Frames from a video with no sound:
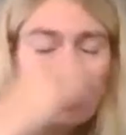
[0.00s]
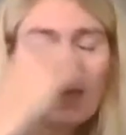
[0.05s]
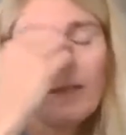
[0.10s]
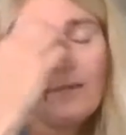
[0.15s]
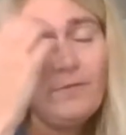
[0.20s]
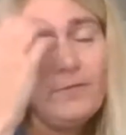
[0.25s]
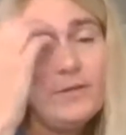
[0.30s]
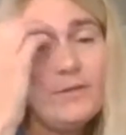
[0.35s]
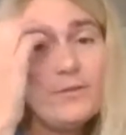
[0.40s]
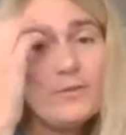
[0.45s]

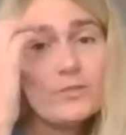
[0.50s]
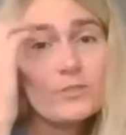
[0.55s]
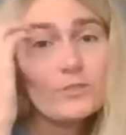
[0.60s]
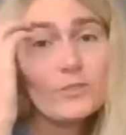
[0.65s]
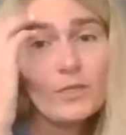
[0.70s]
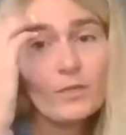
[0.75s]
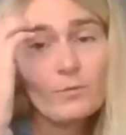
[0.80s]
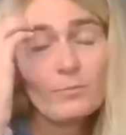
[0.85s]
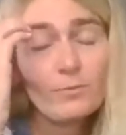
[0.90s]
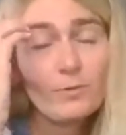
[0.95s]
And then there's
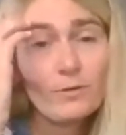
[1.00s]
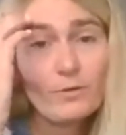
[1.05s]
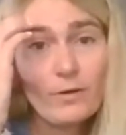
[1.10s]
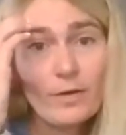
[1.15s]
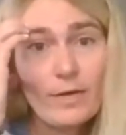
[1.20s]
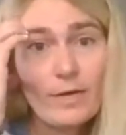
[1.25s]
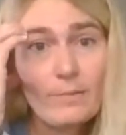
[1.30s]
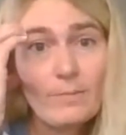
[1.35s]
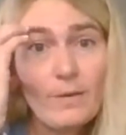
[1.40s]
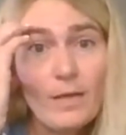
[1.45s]
another
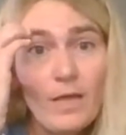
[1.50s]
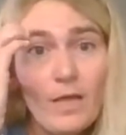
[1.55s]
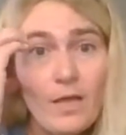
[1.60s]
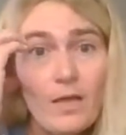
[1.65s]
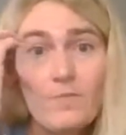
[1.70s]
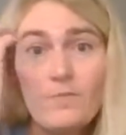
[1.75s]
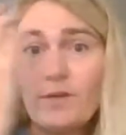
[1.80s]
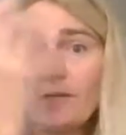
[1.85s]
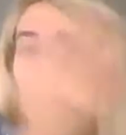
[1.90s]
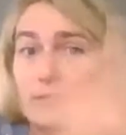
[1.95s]
program
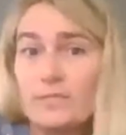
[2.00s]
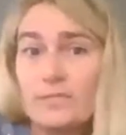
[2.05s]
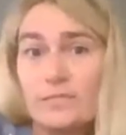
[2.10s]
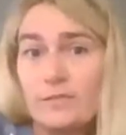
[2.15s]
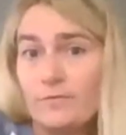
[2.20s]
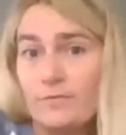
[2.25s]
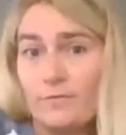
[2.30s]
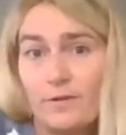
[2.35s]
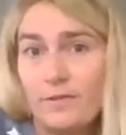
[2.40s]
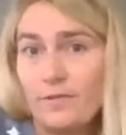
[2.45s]
that's
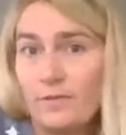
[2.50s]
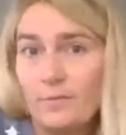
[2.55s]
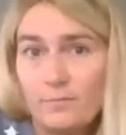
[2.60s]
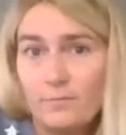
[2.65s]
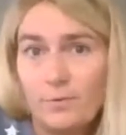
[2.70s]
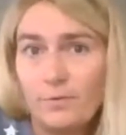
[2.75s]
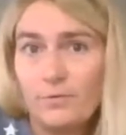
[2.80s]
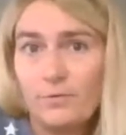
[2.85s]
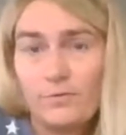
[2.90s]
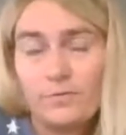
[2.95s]
different than
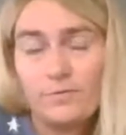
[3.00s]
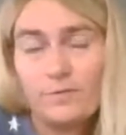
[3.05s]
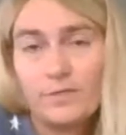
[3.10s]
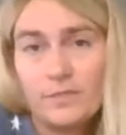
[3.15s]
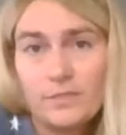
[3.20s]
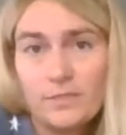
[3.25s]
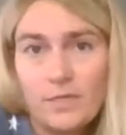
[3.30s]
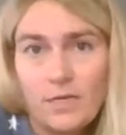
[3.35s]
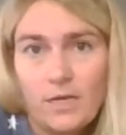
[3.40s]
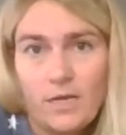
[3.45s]
both of
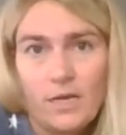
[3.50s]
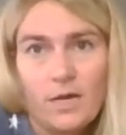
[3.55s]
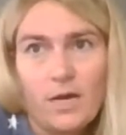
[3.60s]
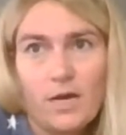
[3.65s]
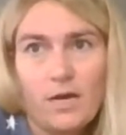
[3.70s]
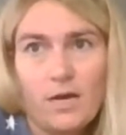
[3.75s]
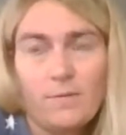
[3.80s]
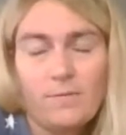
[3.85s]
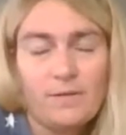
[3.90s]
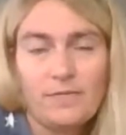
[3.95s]
these,
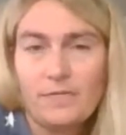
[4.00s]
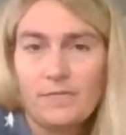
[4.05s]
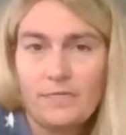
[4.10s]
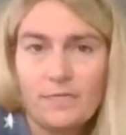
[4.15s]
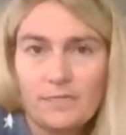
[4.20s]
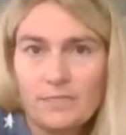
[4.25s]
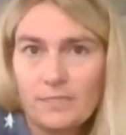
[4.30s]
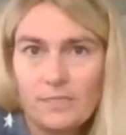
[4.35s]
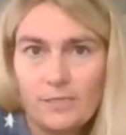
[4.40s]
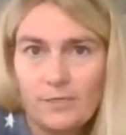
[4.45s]
and it
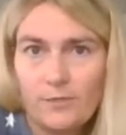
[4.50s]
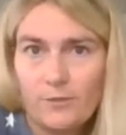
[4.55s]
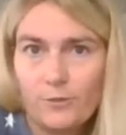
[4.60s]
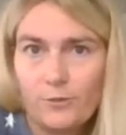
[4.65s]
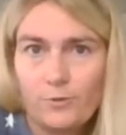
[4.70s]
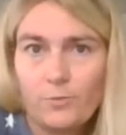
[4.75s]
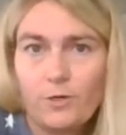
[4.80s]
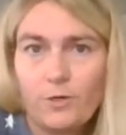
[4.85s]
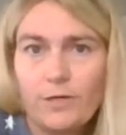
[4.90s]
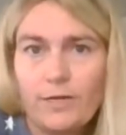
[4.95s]
doesn't
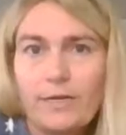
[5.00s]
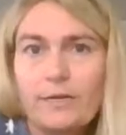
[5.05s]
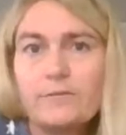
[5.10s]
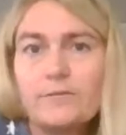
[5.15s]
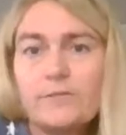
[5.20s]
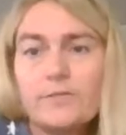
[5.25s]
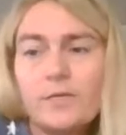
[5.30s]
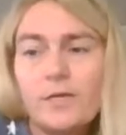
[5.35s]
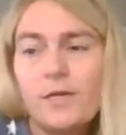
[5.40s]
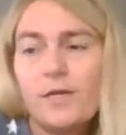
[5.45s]
include
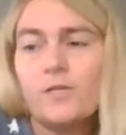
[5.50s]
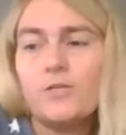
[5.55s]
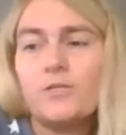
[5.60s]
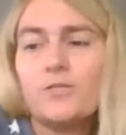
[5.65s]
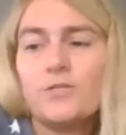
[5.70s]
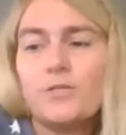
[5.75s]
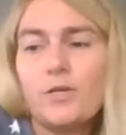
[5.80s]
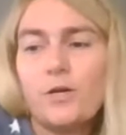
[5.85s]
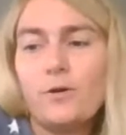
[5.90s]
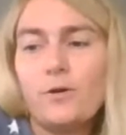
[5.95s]
workouts.
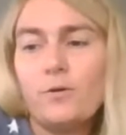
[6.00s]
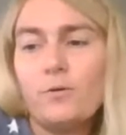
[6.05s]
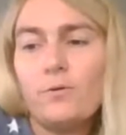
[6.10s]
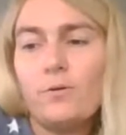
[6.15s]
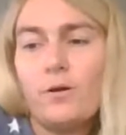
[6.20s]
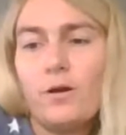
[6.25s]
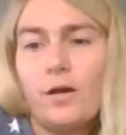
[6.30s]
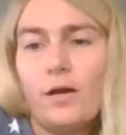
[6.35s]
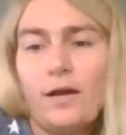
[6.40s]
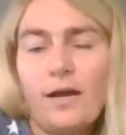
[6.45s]

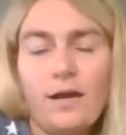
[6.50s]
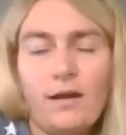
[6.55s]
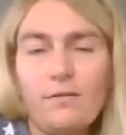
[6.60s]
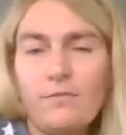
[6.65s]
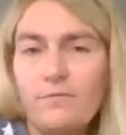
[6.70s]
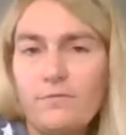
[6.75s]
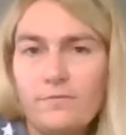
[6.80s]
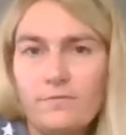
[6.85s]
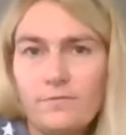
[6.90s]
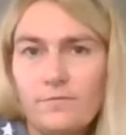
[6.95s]
So I
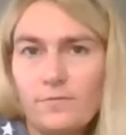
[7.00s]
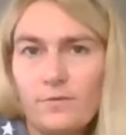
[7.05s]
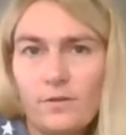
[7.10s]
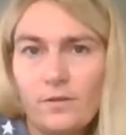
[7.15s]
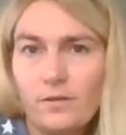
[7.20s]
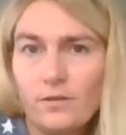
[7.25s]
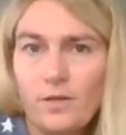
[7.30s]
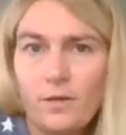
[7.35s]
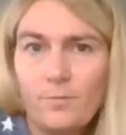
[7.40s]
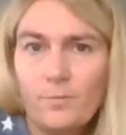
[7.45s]
have
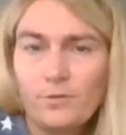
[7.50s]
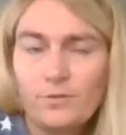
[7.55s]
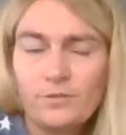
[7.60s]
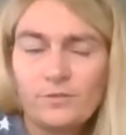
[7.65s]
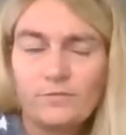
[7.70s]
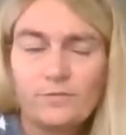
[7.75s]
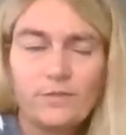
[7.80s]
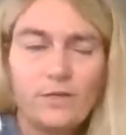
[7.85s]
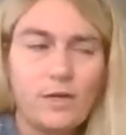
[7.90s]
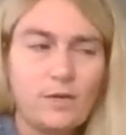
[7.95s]
a couple
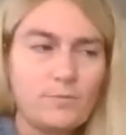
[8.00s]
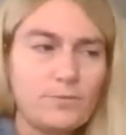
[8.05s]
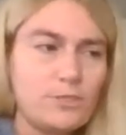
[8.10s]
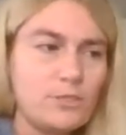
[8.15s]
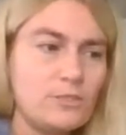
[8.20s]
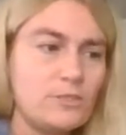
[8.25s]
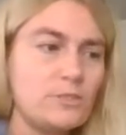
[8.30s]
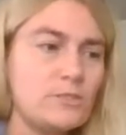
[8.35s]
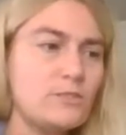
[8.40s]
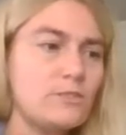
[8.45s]
different
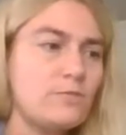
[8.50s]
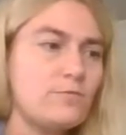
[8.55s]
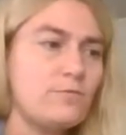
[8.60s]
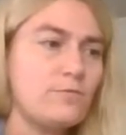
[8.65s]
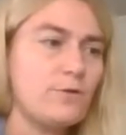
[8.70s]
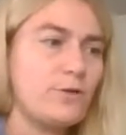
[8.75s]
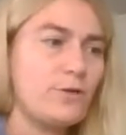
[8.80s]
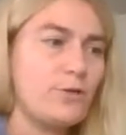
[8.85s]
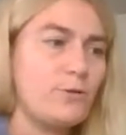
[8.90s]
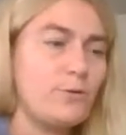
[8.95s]
options
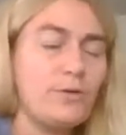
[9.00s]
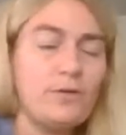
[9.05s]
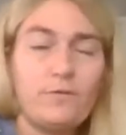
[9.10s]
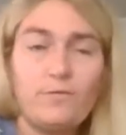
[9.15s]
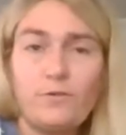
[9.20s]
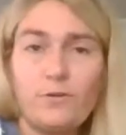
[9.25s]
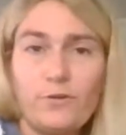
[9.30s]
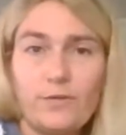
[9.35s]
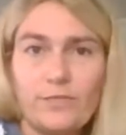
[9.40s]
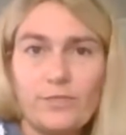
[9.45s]
for you
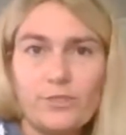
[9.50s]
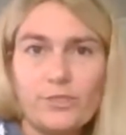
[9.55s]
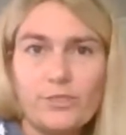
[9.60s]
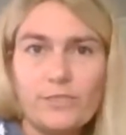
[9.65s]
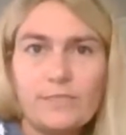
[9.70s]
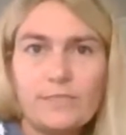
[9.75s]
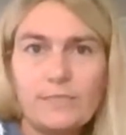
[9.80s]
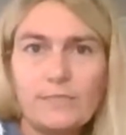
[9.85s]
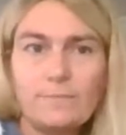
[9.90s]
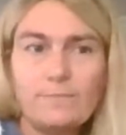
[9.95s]
if you're
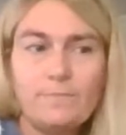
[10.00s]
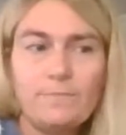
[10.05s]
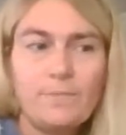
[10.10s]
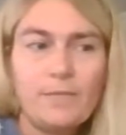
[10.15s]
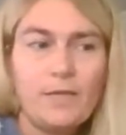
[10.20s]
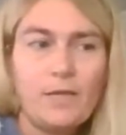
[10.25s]
interested.